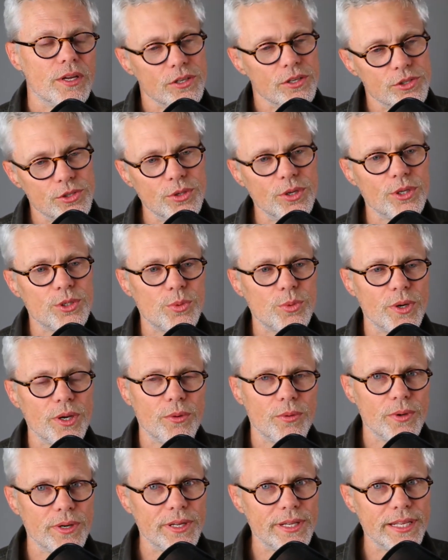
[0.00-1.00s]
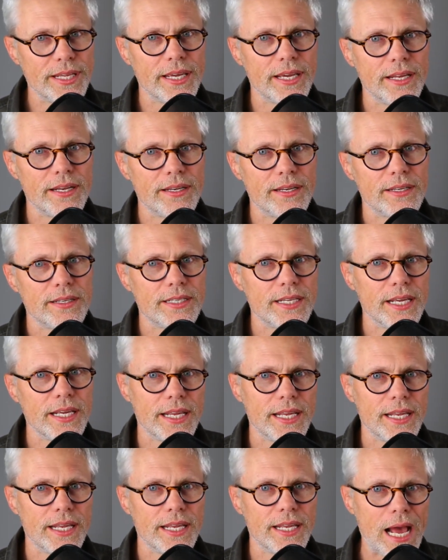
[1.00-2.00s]
judo's where you really get
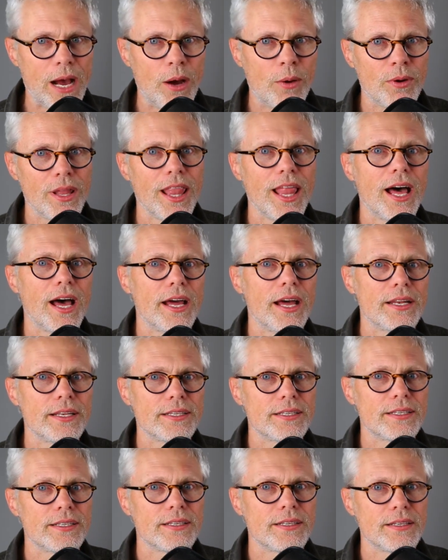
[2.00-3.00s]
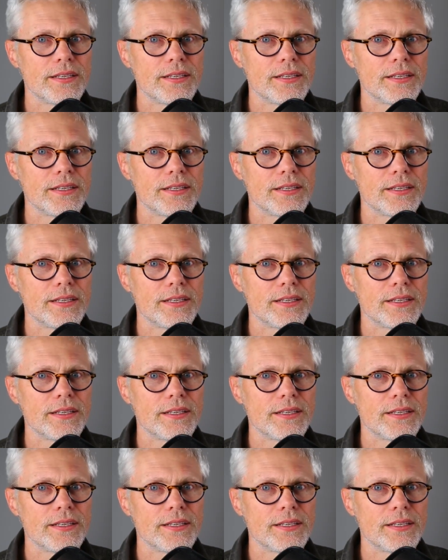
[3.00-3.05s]
taken down a lot.